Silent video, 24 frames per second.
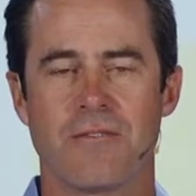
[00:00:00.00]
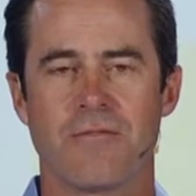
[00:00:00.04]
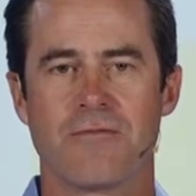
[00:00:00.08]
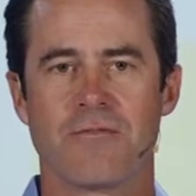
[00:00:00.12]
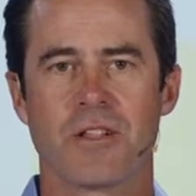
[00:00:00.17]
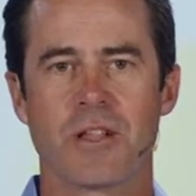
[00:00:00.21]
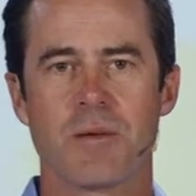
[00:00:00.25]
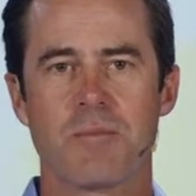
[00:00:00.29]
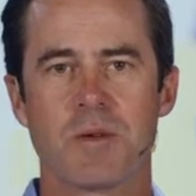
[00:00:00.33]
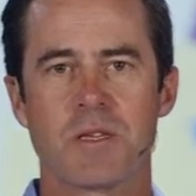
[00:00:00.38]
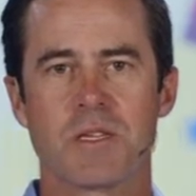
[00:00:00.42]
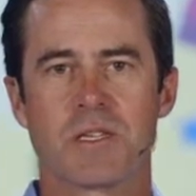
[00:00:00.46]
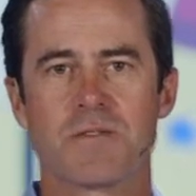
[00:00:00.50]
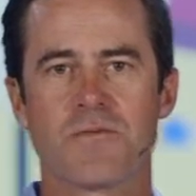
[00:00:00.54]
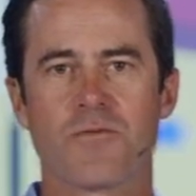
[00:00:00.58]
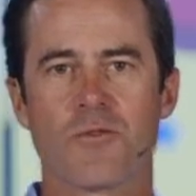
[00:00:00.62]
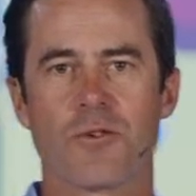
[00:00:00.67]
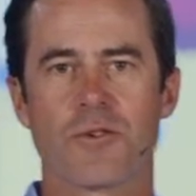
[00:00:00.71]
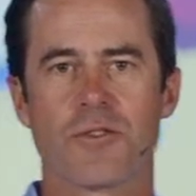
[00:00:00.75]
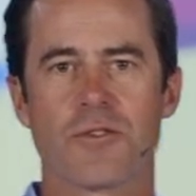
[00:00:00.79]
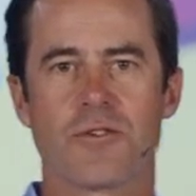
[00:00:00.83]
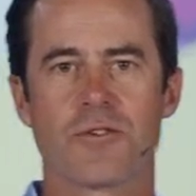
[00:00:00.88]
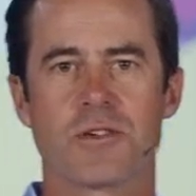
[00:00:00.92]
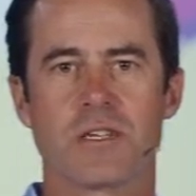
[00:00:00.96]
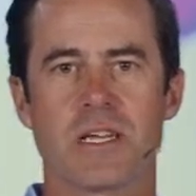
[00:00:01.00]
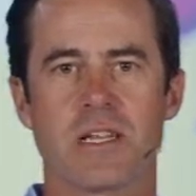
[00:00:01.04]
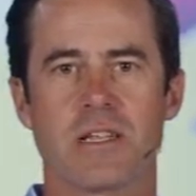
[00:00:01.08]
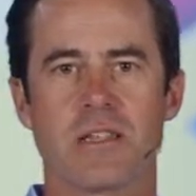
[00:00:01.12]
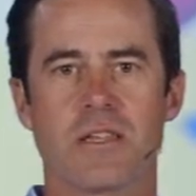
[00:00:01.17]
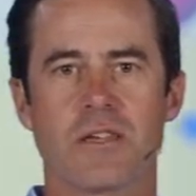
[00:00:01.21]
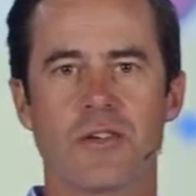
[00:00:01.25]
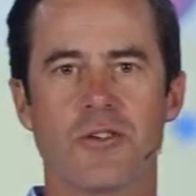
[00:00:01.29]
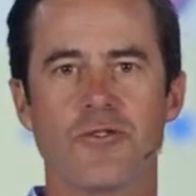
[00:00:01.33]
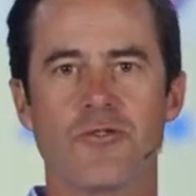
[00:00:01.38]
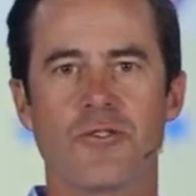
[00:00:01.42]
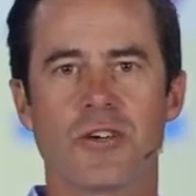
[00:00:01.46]
Philippians 4:13
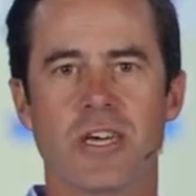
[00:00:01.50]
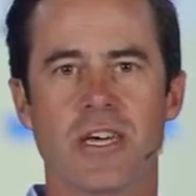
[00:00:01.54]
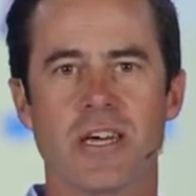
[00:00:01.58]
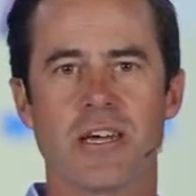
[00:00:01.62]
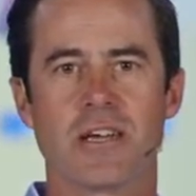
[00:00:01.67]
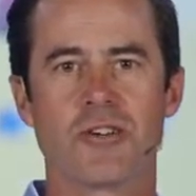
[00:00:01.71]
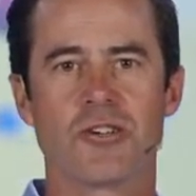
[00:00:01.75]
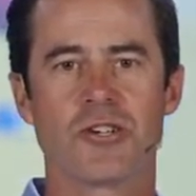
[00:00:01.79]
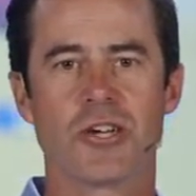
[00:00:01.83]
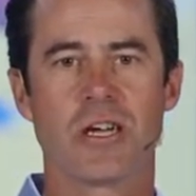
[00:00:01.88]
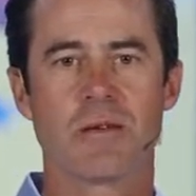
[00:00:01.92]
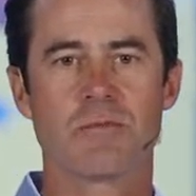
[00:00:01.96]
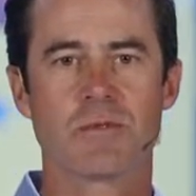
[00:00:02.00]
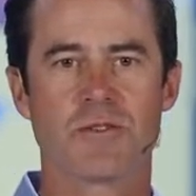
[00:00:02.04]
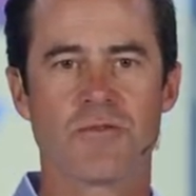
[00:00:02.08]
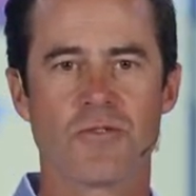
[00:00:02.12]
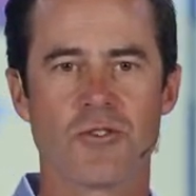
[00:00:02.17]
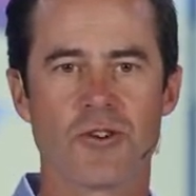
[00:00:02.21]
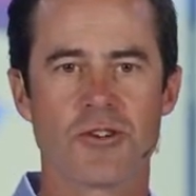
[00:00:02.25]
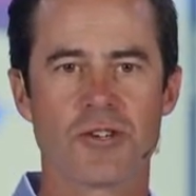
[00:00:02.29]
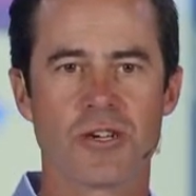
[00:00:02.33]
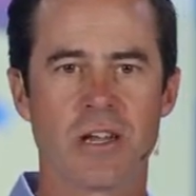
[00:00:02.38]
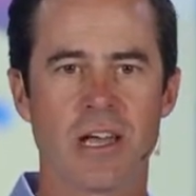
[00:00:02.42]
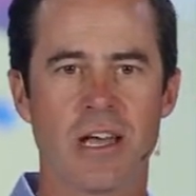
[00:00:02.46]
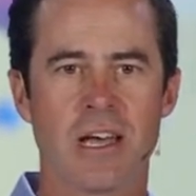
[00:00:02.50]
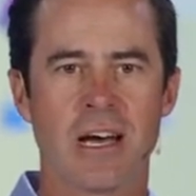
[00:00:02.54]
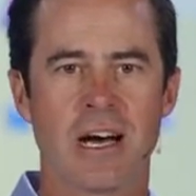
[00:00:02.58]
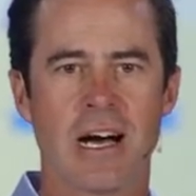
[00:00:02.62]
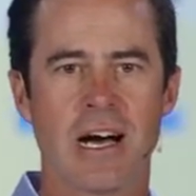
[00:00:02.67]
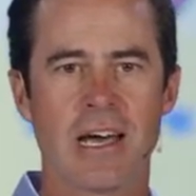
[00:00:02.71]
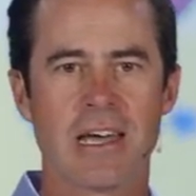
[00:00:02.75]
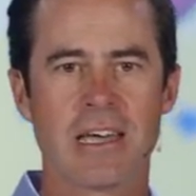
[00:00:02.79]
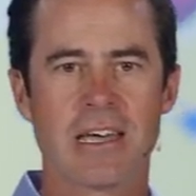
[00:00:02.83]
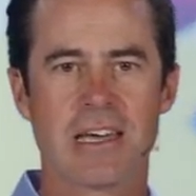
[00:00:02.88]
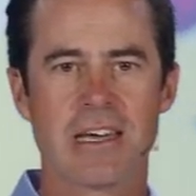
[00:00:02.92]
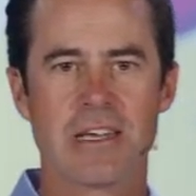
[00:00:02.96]
in the New King James Version.
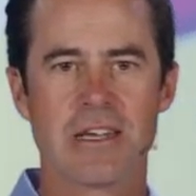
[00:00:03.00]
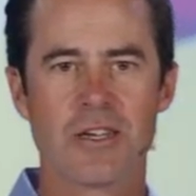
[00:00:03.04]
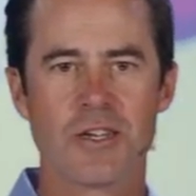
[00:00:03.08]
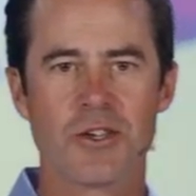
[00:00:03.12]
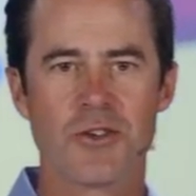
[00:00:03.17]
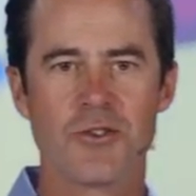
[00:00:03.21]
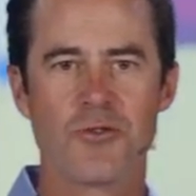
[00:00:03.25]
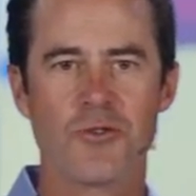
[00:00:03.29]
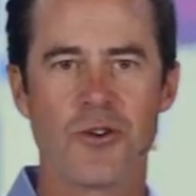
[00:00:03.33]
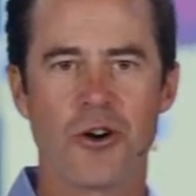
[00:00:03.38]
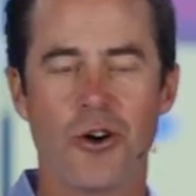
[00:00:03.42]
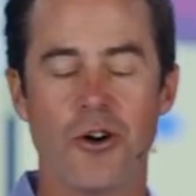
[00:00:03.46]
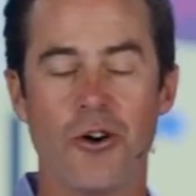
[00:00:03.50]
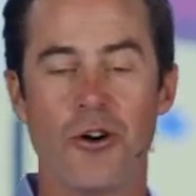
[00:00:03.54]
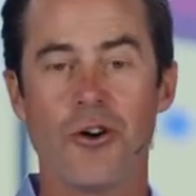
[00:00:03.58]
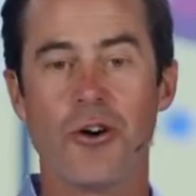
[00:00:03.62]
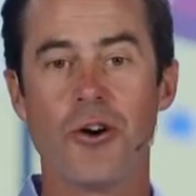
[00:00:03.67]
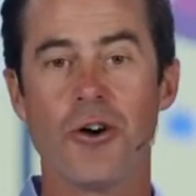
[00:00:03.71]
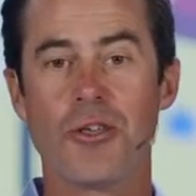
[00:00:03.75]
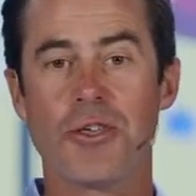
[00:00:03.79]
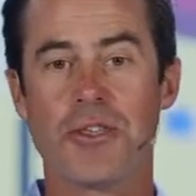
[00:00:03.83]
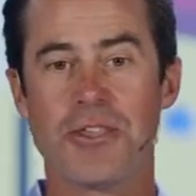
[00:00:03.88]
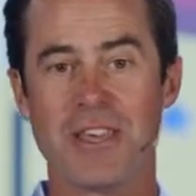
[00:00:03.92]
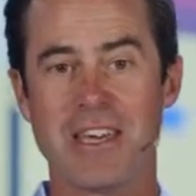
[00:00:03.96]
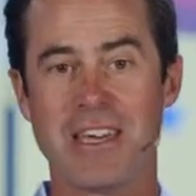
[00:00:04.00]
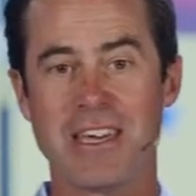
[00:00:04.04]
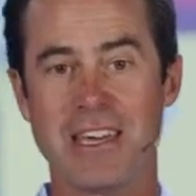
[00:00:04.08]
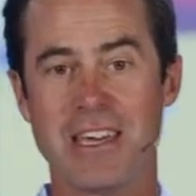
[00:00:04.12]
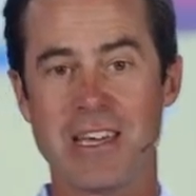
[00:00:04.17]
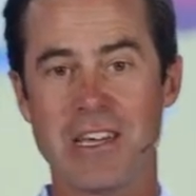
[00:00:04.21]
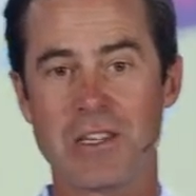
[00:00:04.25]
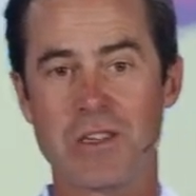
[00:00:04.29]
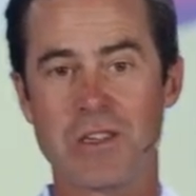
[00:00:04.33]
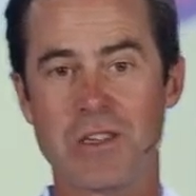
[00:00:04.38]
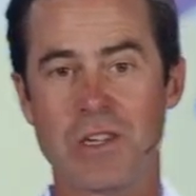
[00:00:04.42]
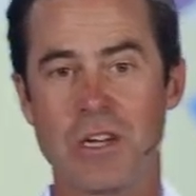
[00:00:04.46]
I can do all
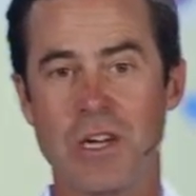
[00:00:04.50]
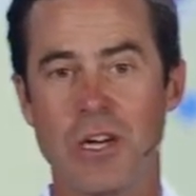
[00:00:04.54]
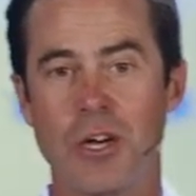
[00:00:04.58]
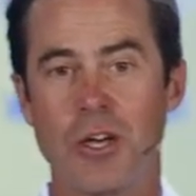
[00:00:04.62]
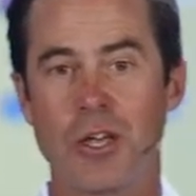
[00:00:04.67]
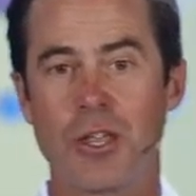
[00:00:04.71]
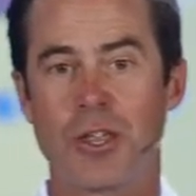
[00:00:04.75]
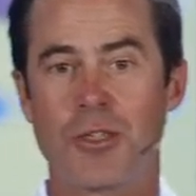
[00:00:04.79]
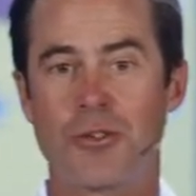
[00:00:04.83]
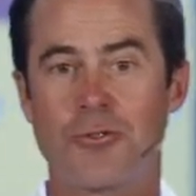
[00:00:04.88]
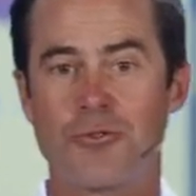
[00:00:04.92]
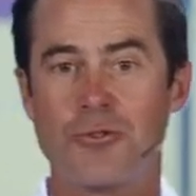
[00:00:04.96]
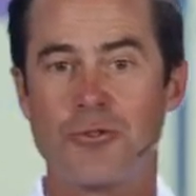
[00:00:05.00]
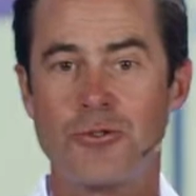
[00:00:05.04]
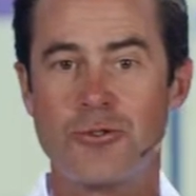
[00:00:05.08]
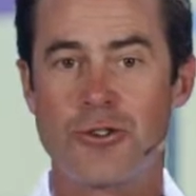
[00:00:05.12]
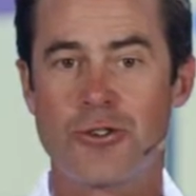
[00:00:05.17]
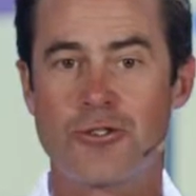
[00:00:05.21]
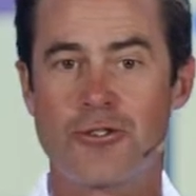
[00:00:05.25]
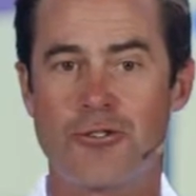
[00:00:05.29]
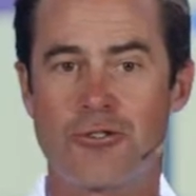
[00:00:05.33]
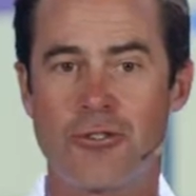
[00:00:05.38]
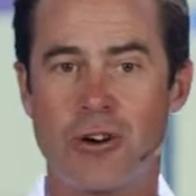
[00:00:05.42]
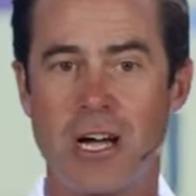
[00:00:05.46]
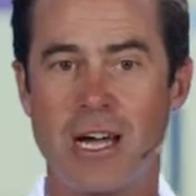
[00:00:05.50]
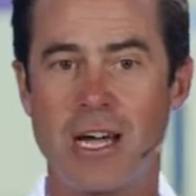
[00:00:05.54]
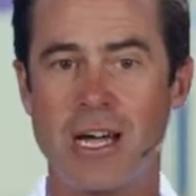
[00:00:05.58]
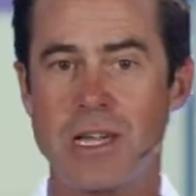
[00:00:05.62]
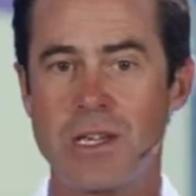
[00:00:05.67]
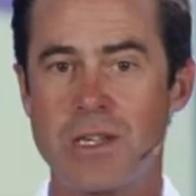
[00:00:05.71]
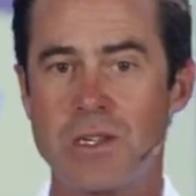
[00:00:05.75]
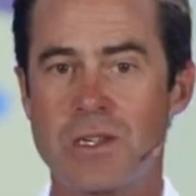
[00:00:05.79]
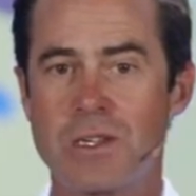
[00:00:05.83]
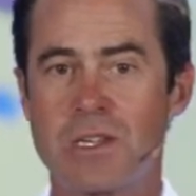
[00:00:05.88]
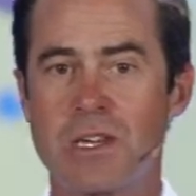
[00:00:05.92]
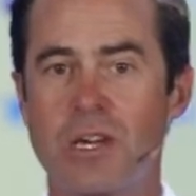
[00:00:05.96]
things through
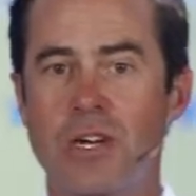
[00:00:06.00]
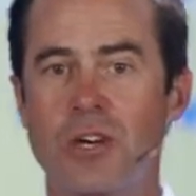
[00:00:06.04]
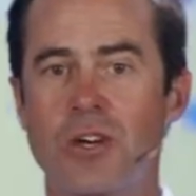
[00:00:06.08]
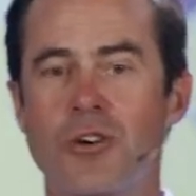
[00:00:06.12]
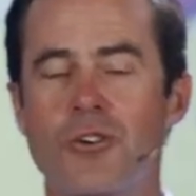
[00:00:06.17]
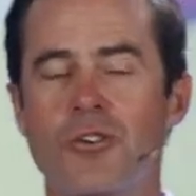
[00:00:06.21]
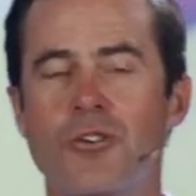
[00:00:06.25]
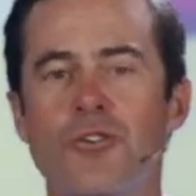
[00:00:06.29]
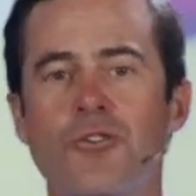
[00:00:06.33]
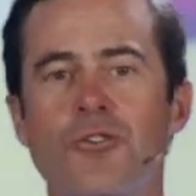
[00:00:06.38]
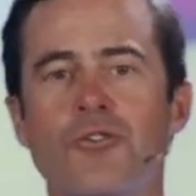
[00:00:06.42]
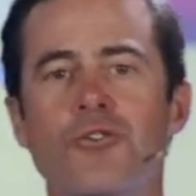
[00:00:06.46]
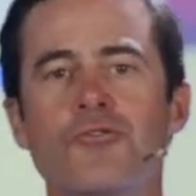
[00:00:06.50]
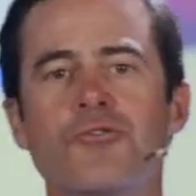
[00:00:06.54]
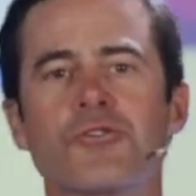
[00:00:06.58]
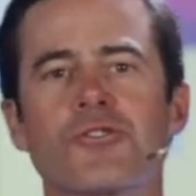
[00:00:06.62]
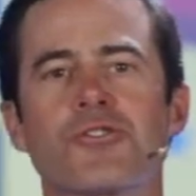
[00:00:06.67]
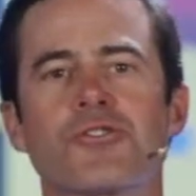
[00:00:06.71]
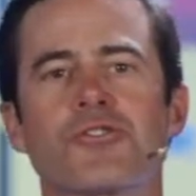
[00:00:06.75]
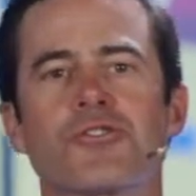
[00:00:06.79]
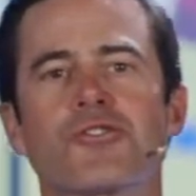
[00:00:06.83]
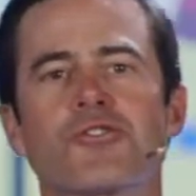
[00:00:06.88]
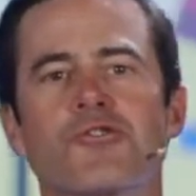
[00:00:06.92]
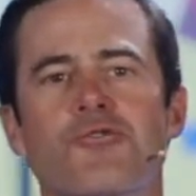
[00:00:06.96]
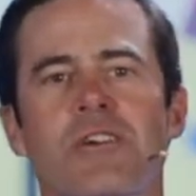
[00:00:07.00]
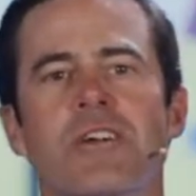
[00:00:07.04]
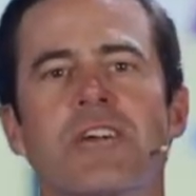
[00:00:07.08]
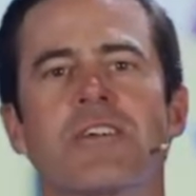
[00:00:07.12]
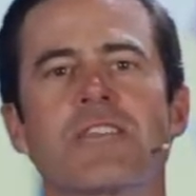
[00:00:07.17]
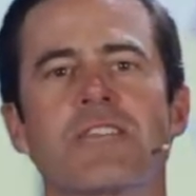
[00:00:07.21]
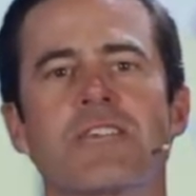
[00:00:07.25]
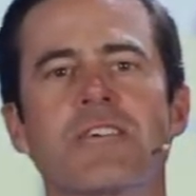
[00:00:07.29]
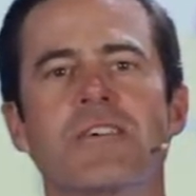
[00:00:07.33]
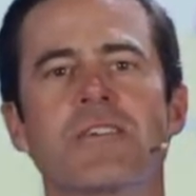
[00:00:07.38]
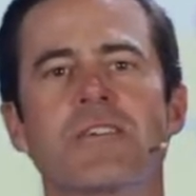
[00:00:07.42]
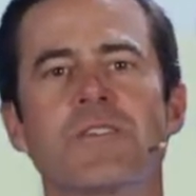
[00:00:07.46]
Christ who
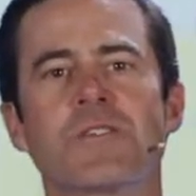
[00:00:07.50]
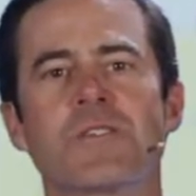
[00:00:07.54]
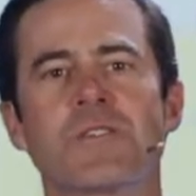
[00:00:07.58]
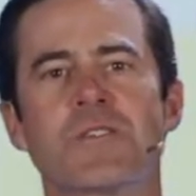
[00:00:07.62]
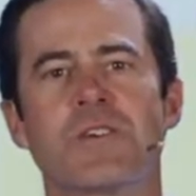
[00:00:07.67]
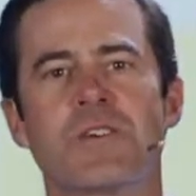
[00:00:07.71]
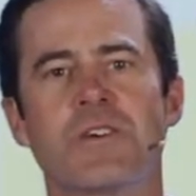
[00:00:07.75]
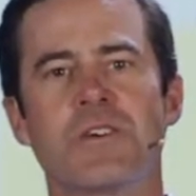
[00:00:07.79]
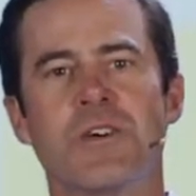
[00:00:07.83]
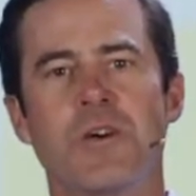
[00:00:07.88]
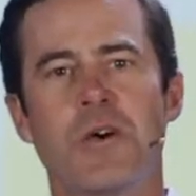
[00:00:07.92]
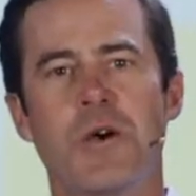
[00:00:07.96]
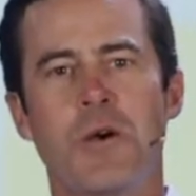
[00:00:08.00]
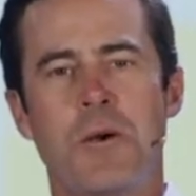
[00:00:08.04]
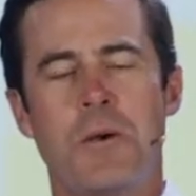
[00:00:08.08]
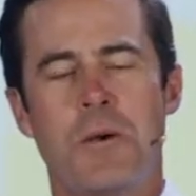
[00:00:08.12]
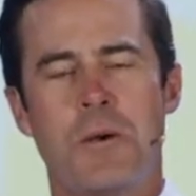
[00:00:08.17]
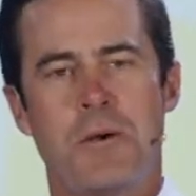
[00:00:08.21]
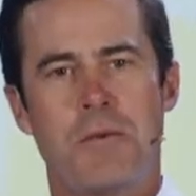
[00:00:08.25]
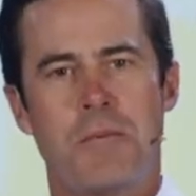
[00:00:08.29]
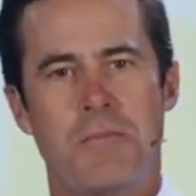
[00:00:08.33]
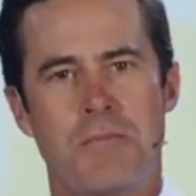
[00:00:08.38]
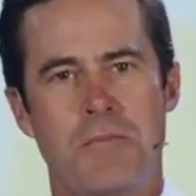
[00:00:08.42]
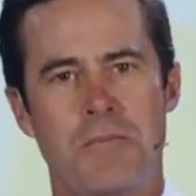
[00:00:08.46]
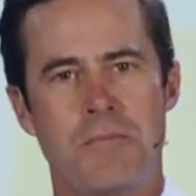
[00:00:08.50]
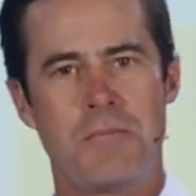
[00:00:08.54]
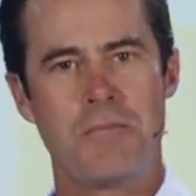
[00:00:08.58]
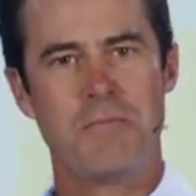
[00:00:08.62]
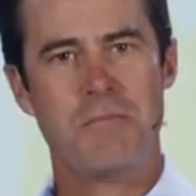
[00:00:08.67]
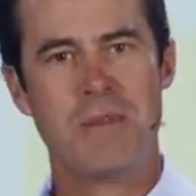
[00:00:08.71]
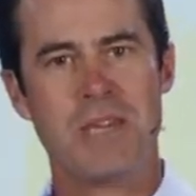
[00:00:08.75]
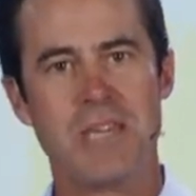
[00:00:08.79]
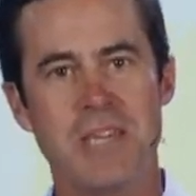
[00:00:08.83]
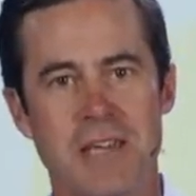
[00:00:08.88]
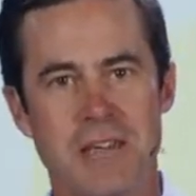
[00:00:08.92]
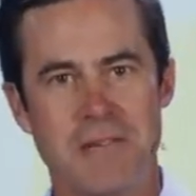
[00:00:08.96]
strengthens
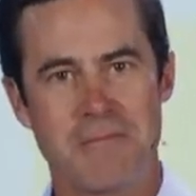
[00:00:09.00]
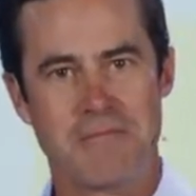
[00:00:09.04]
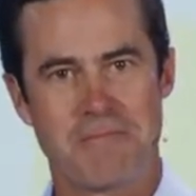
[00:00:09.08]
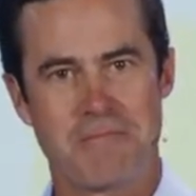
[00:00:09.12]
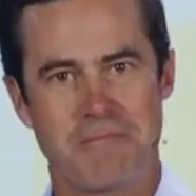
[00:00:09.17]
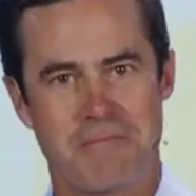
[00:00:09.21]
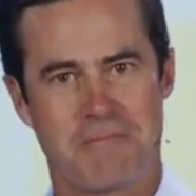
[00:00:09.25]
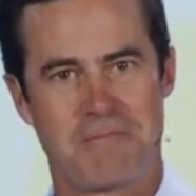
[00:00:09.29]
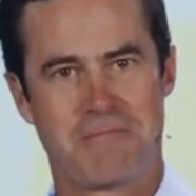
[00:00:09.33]
me.